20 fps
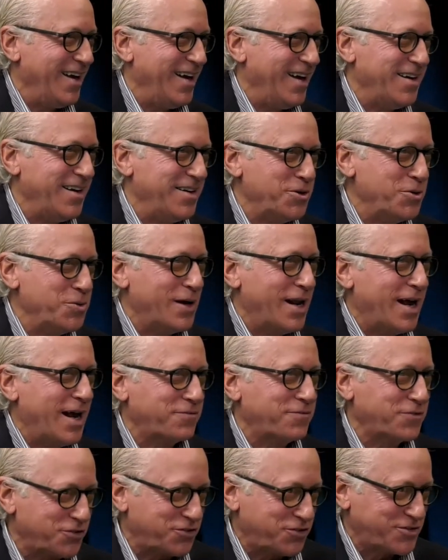And you would
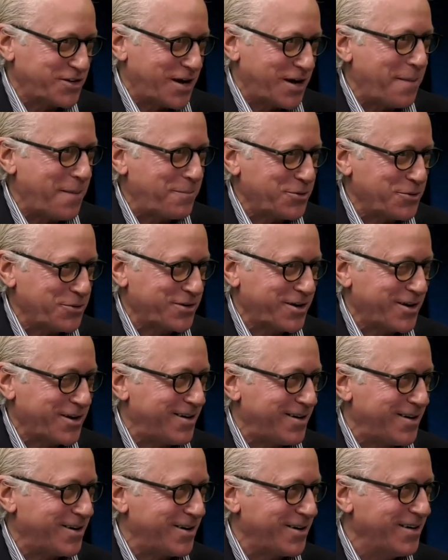have to stop your
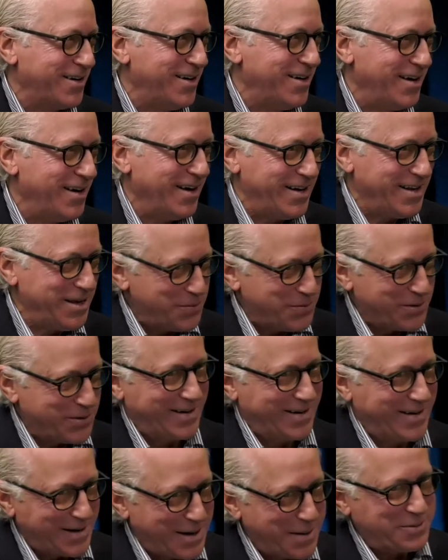car, and he would
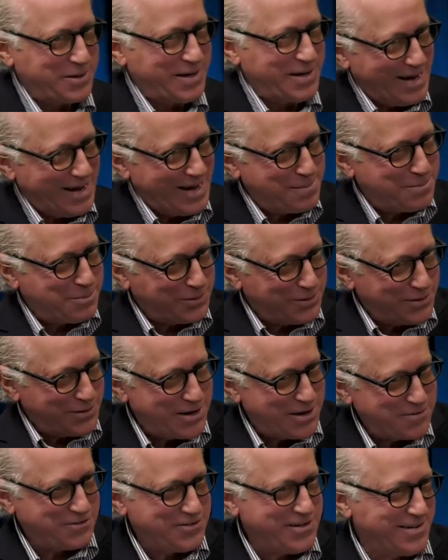get up and amble
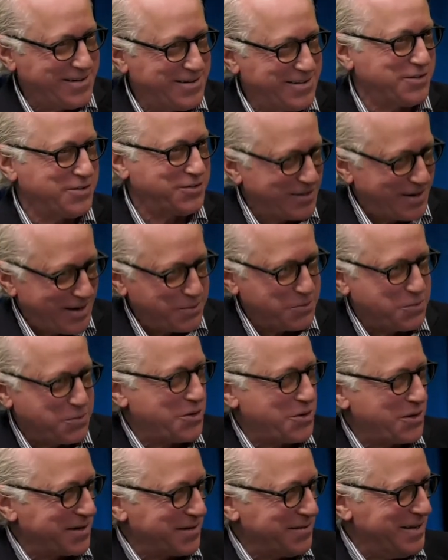off onto the
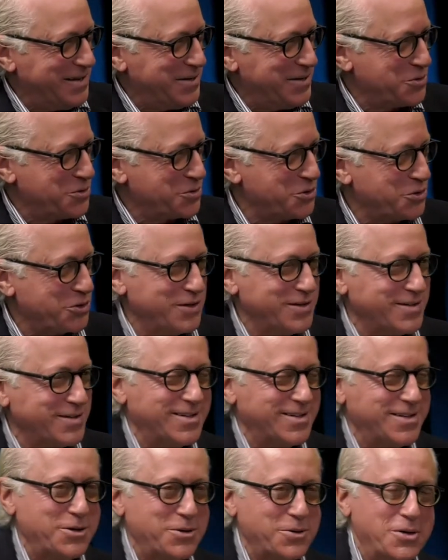sidewalk, and then you could
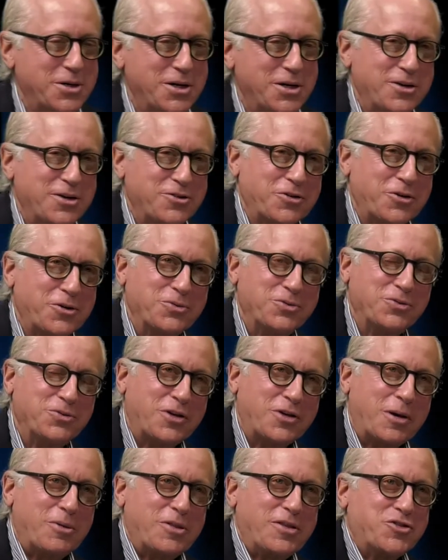continue. So
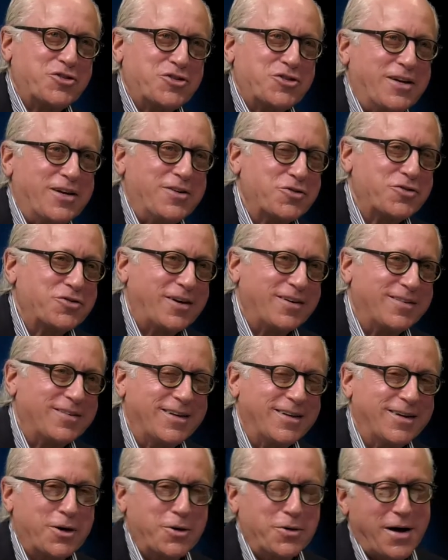some of the changes, I
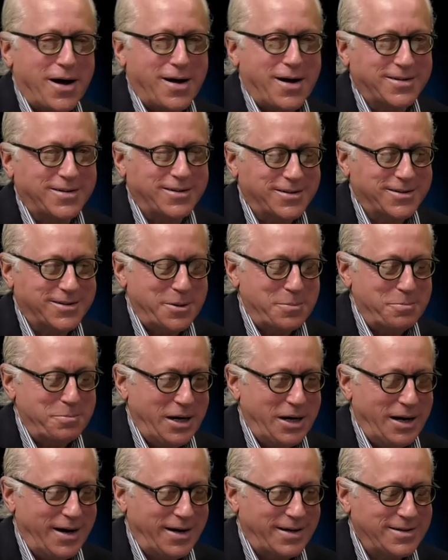think, are not going to come
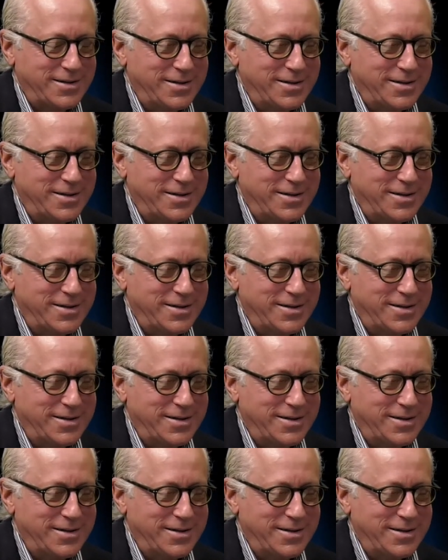back.